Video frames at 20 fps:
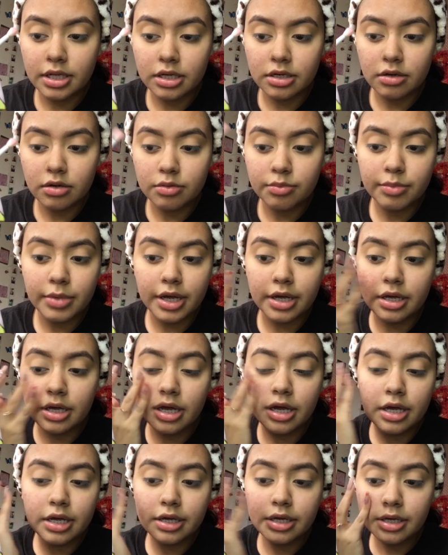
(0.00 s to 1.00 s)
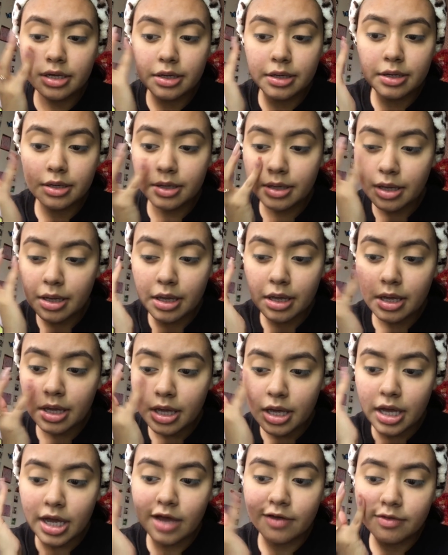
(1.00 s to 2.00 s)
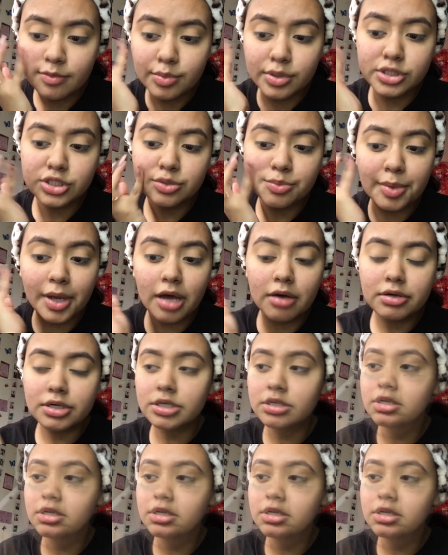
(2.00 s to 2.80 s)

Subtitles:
on my eye. Have a bunch of powder.